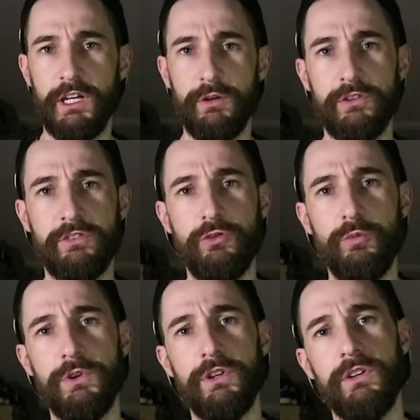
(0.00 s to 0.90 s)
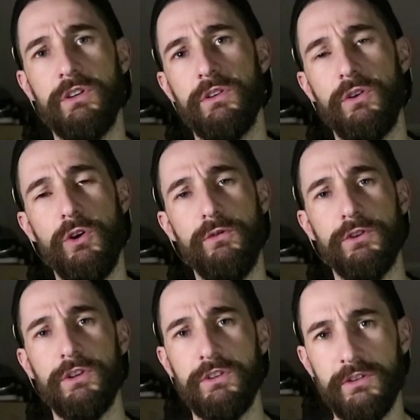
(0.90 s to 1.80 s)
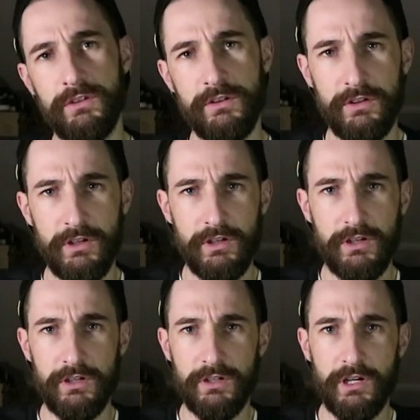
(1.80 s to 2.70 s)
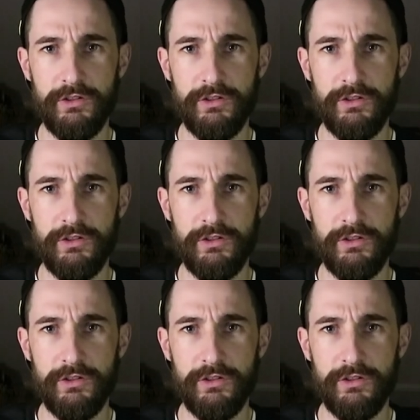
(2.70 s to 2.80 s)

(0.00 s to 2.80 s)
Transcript: it was super over, how